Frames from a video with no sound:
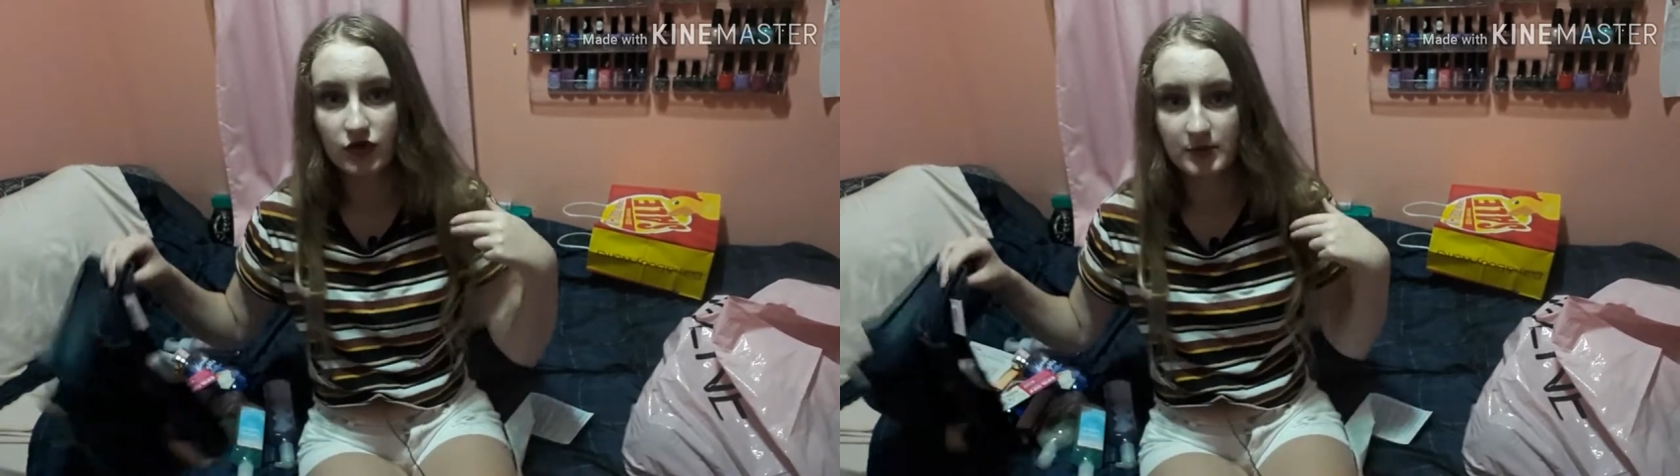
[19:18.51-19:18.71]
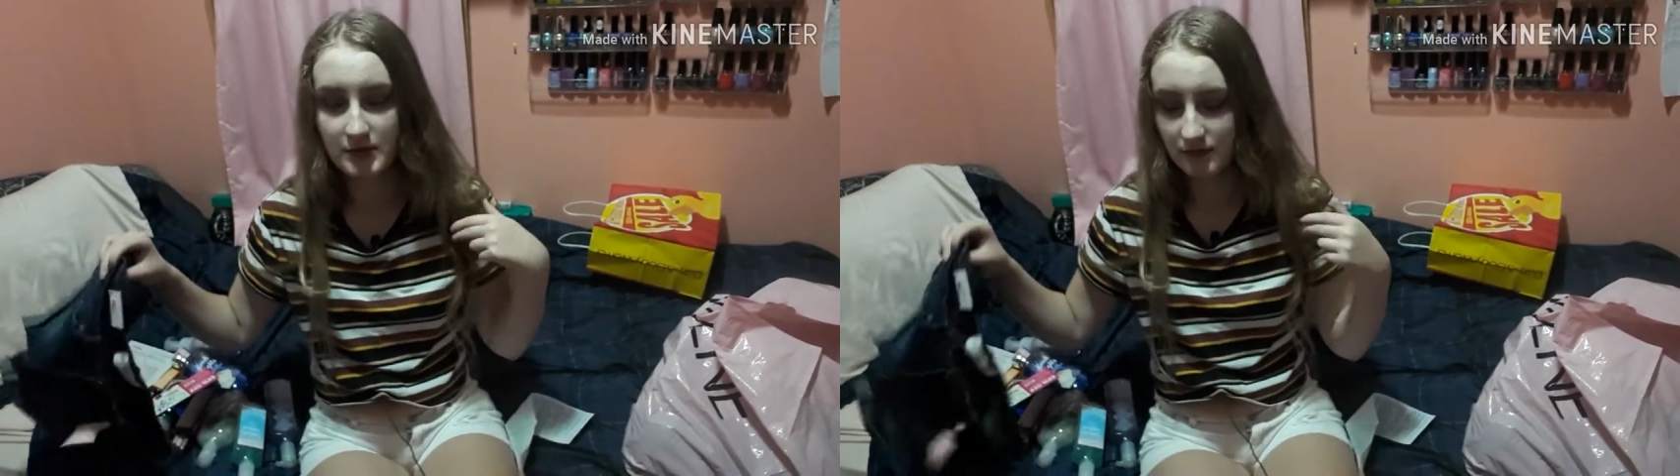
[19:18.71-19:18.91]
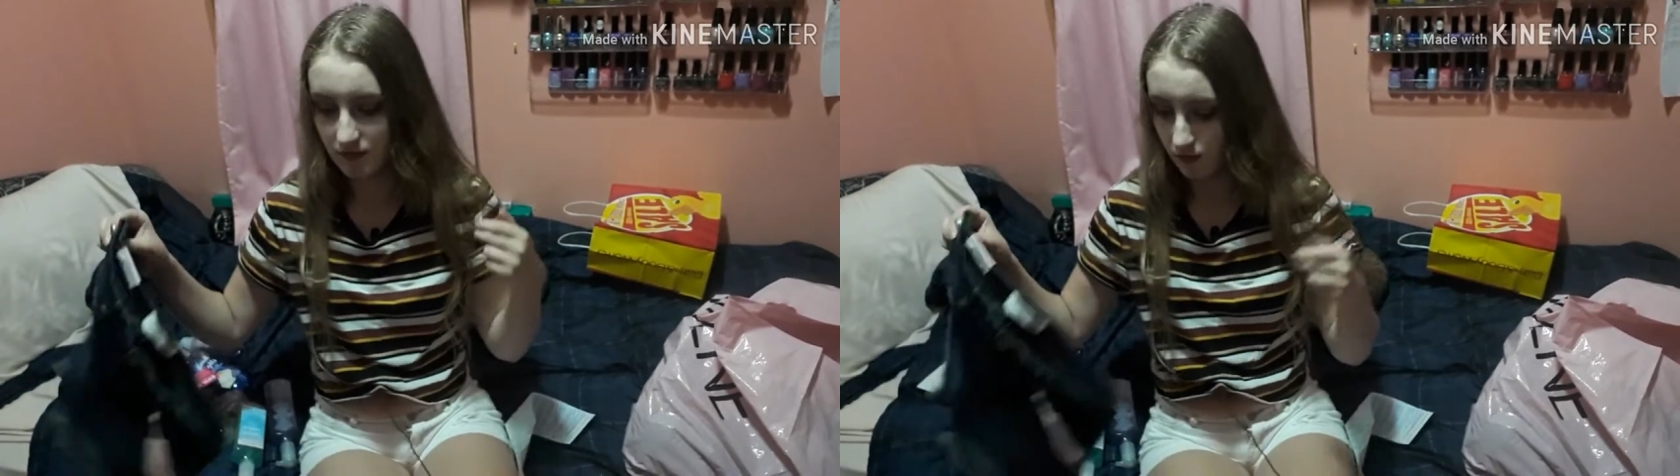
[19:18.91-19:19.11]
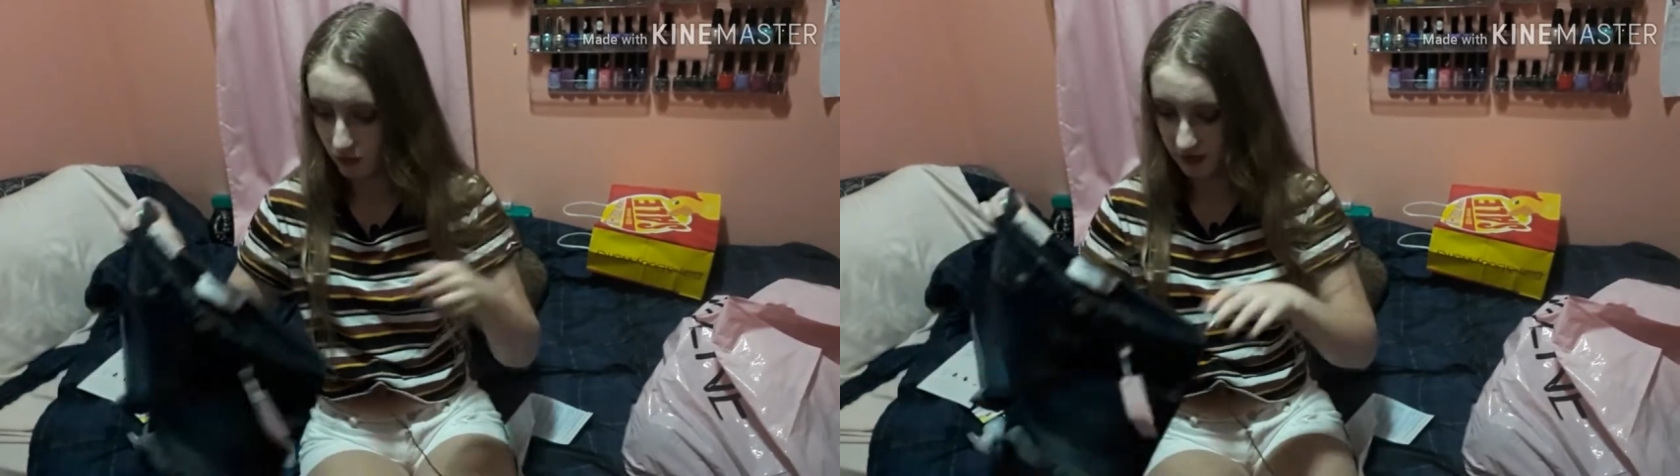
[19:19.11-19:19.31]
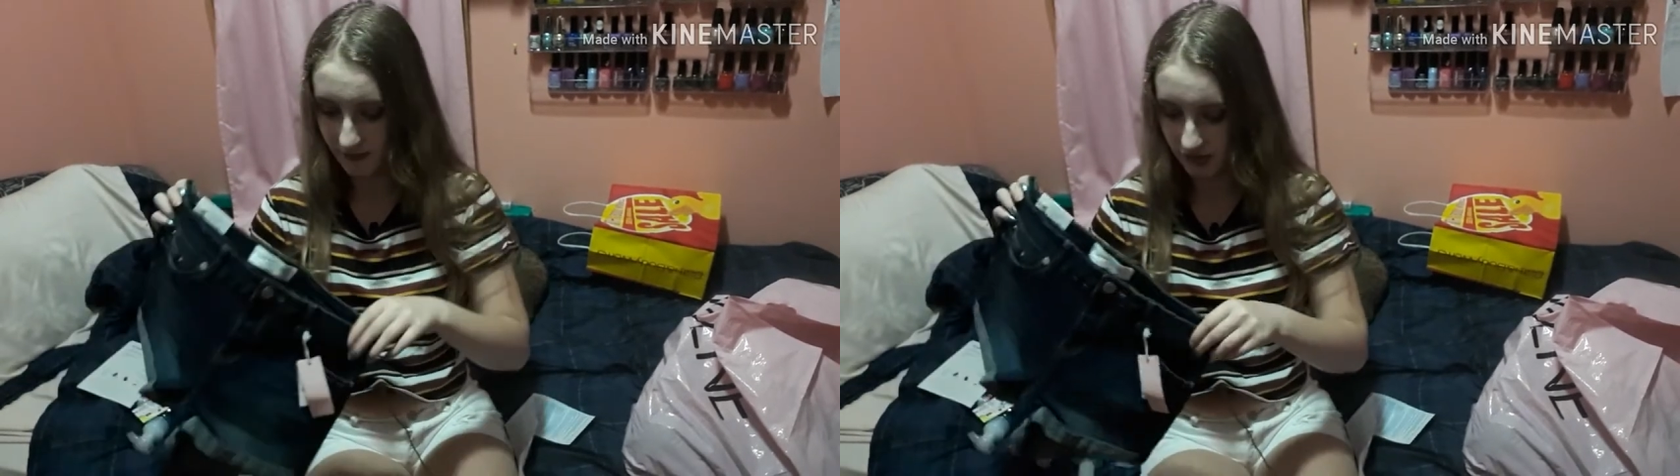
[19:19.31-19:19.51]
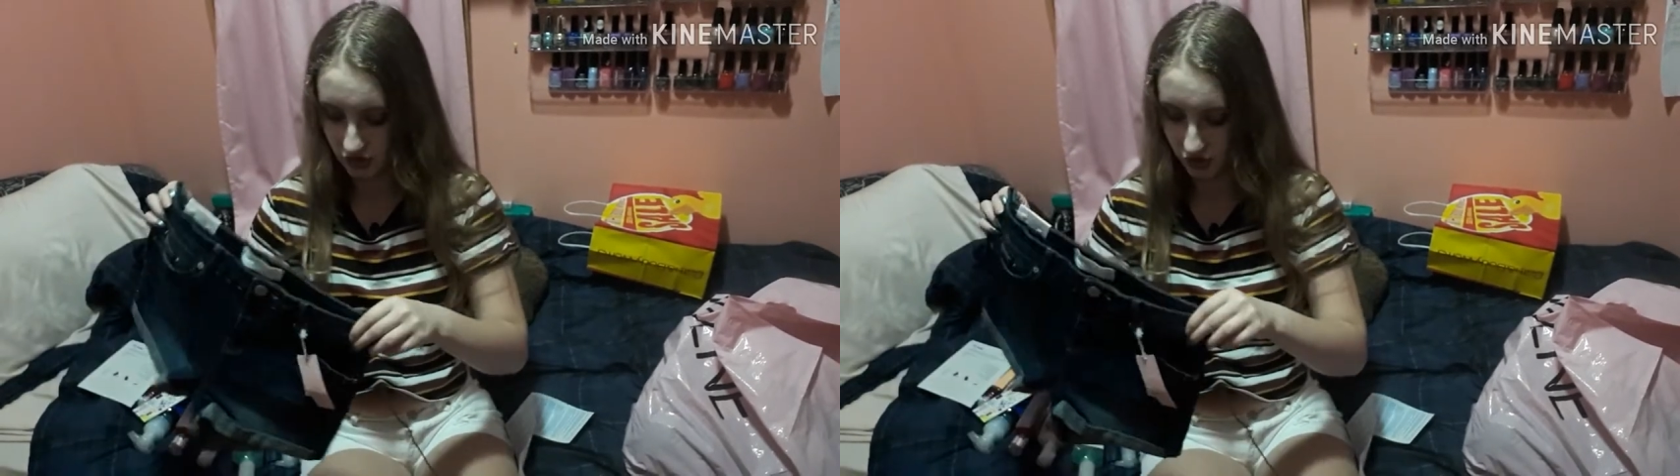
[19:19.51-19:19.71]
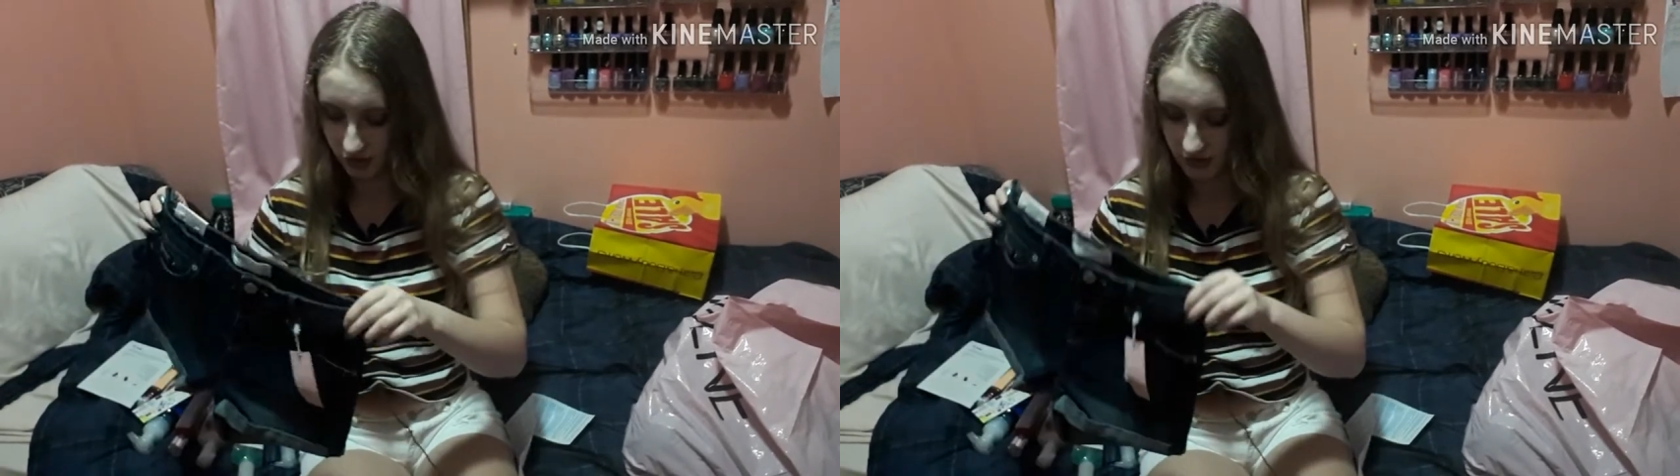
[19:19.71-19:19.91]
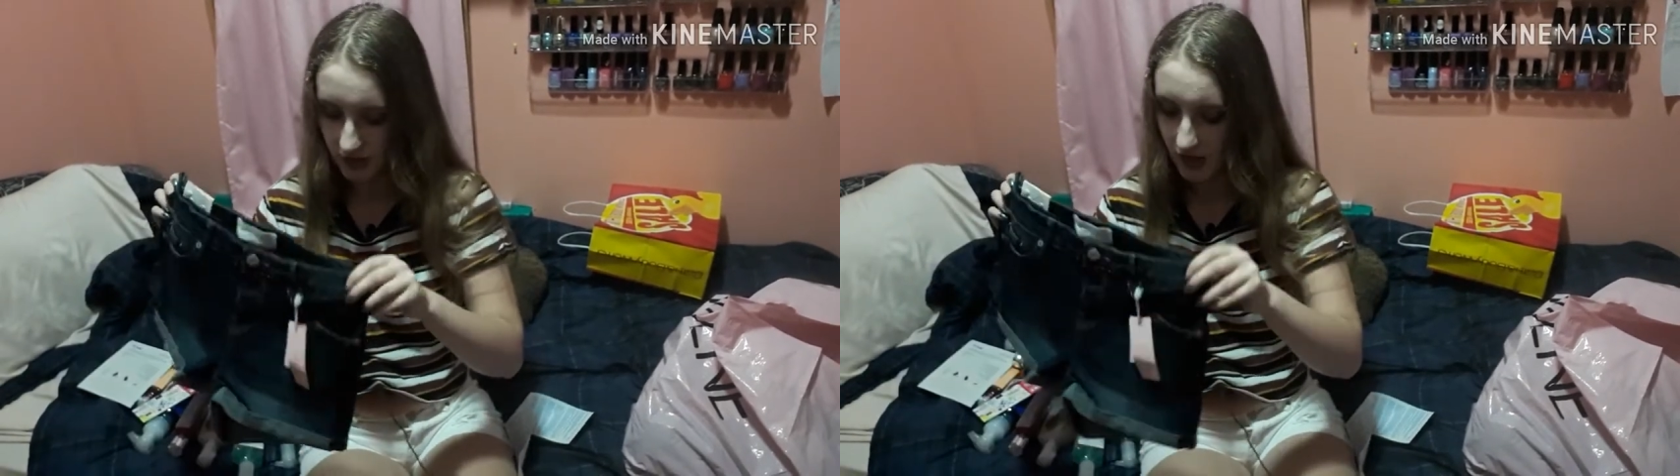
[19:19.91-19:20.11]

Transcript: them with my shirt,